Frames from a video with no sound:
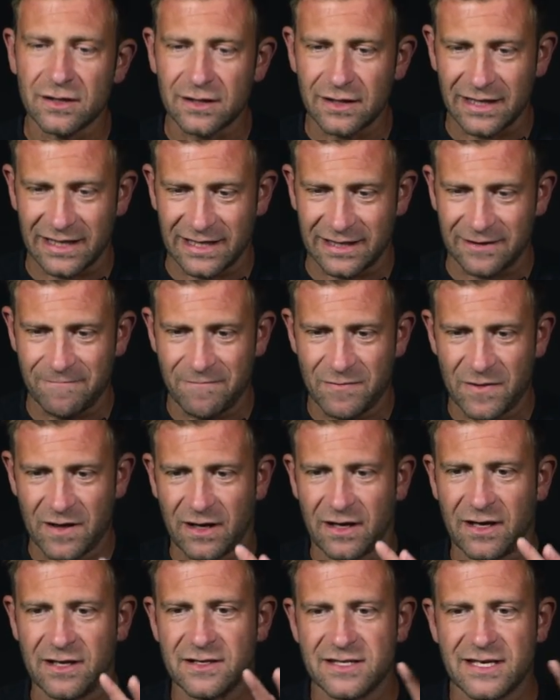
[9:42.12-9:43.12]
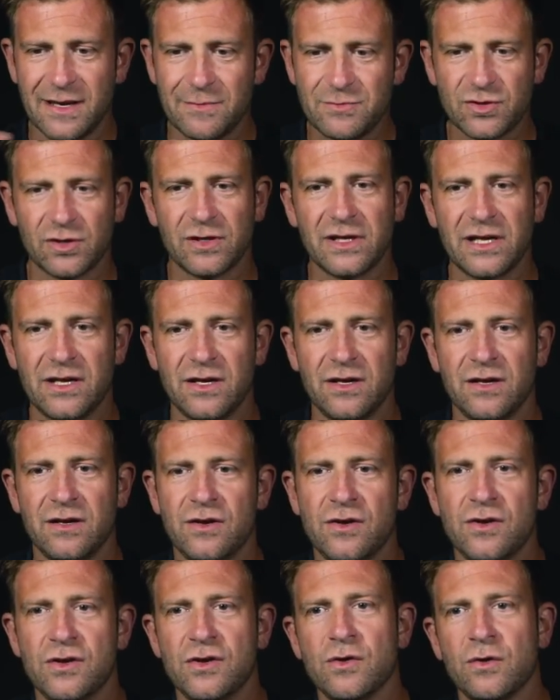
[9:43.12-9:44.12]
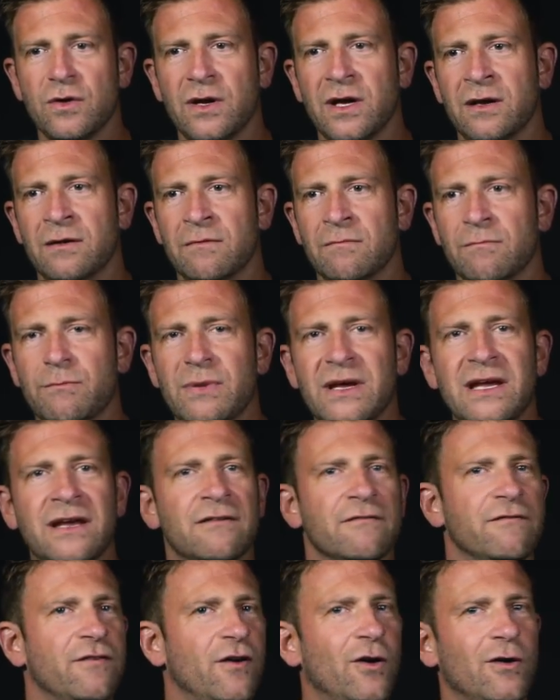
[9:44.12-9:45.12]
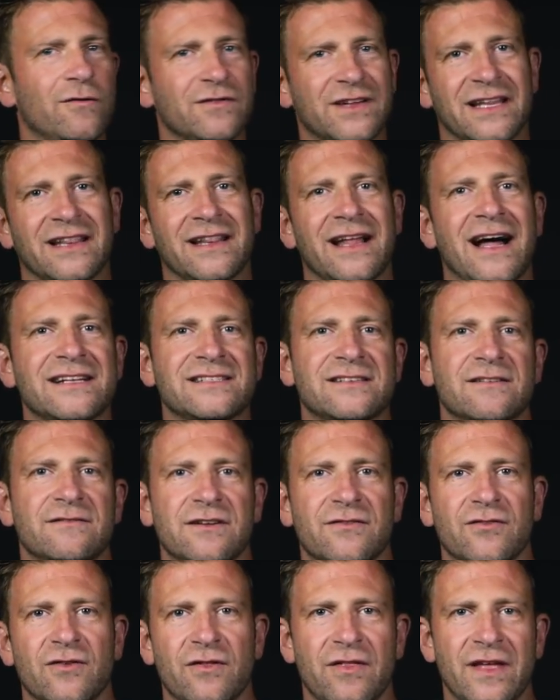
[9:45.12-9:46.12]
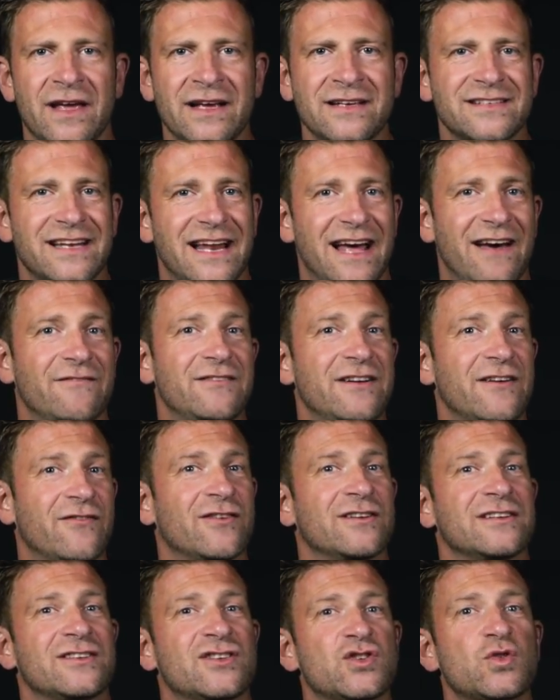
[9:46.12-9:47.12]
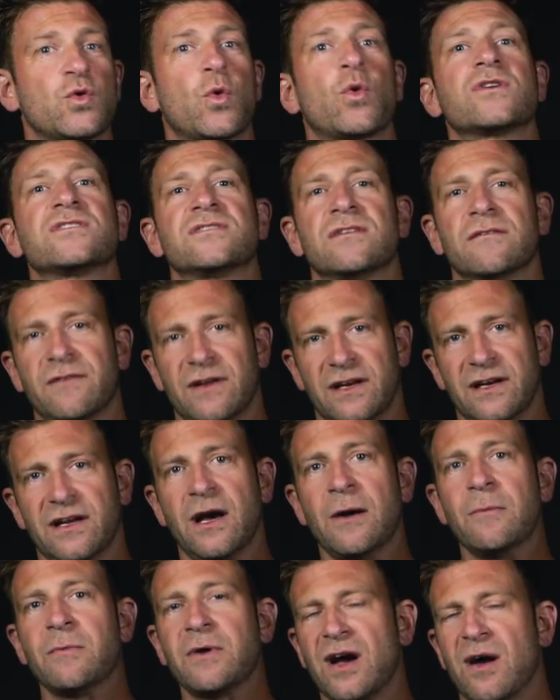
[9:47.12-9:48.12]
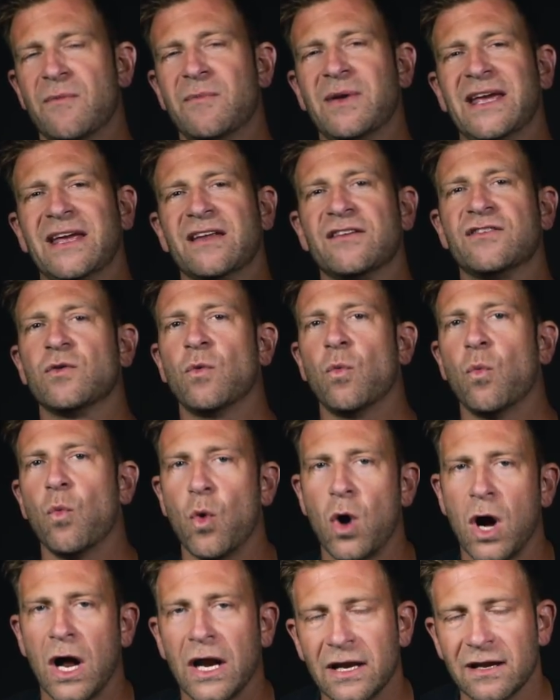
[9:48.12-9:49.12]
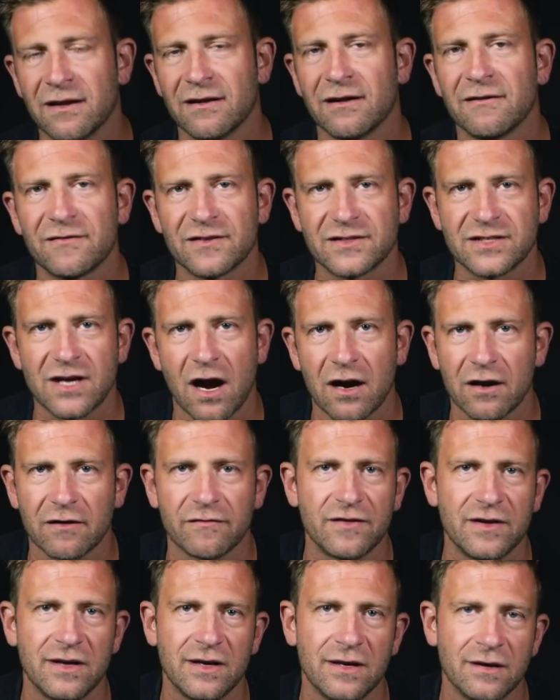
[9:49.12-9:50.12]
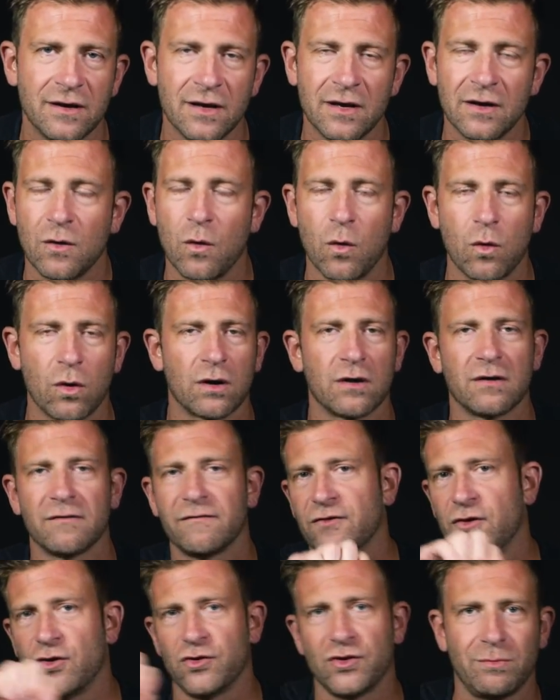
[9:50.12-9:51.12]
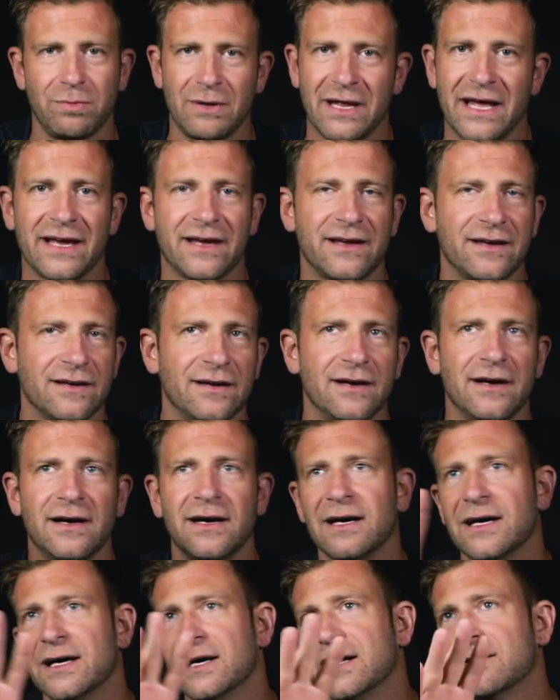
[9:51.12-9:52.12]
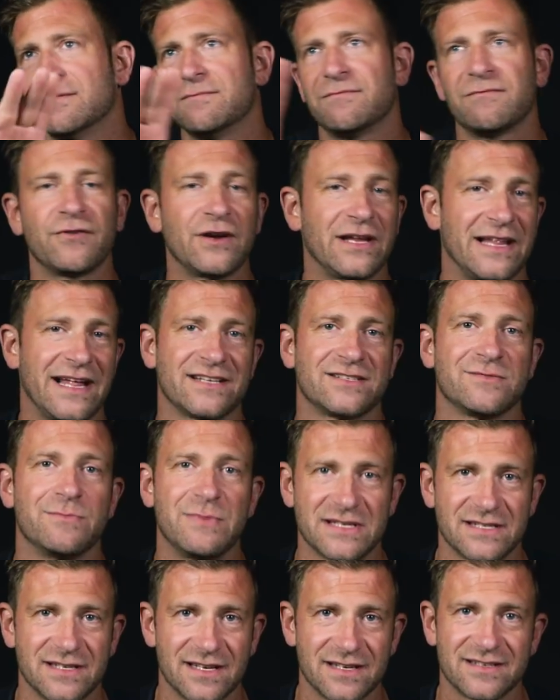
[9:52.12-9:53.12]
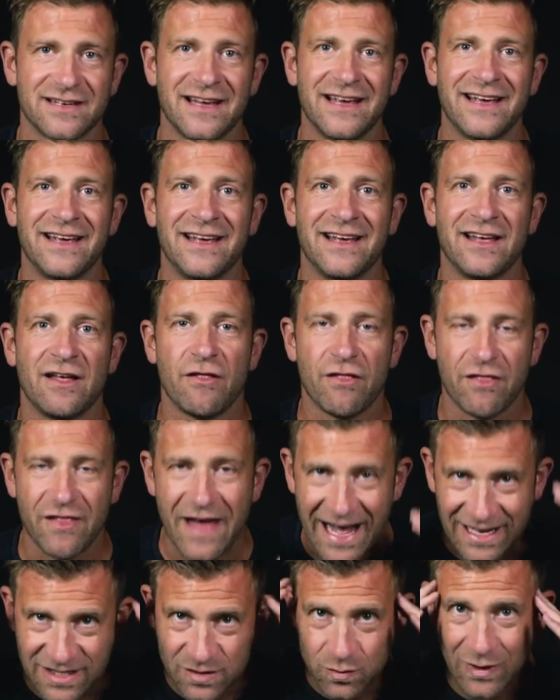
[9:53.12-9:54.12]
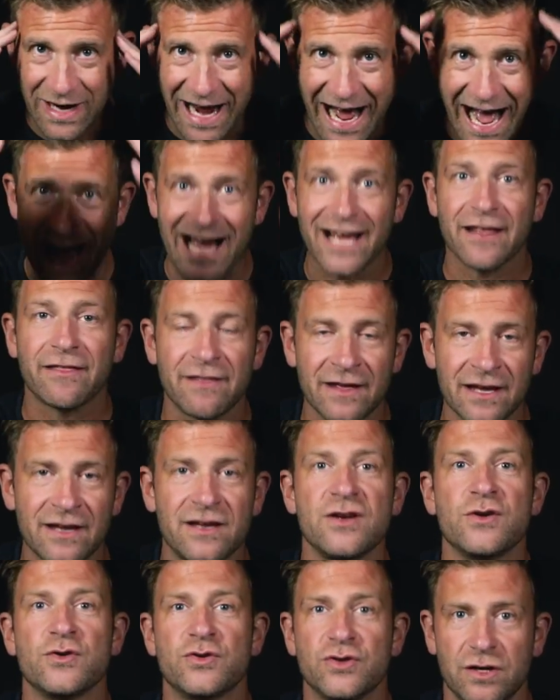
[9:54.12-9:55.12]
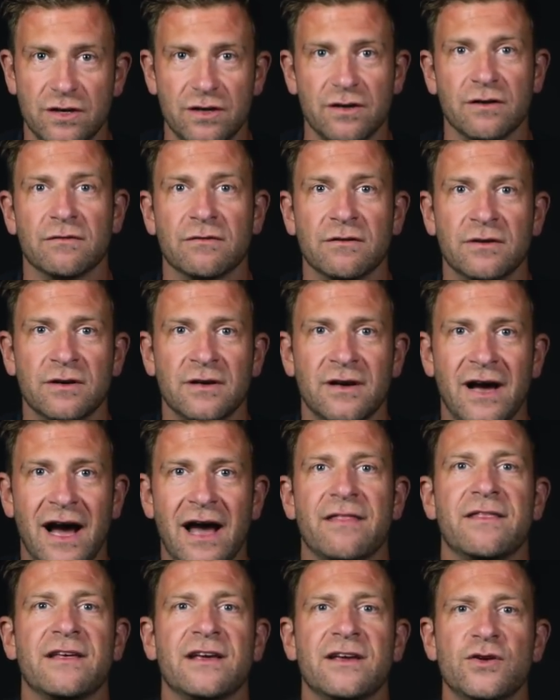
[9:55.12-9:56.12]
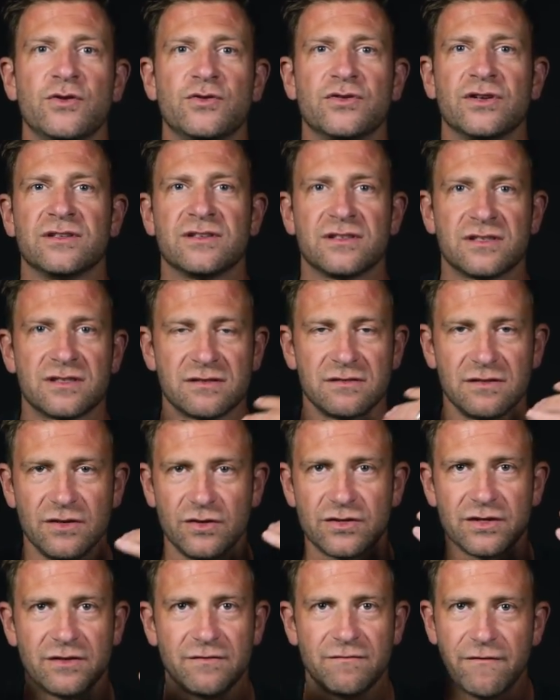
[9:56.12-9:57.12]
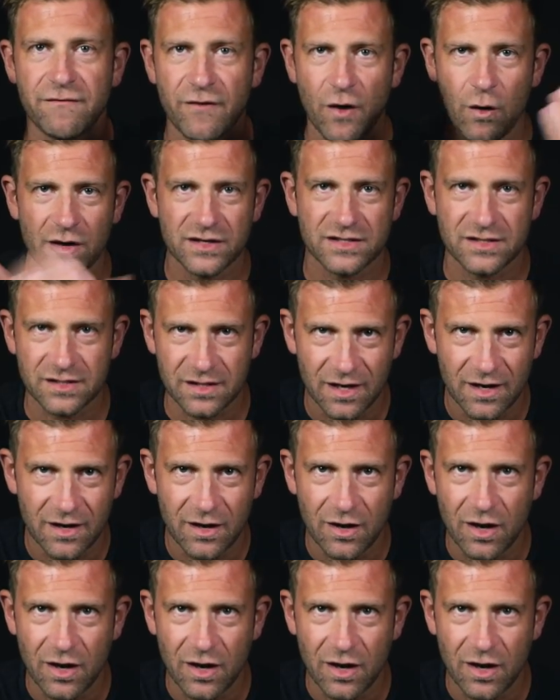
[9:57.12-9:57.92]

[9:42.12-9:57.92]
like conceptually, you can be involved in lots of different things and have different sorts of income coming into one photography or fill in the blank uh, freelance business. That's what I think you should do. I think you should, you should focus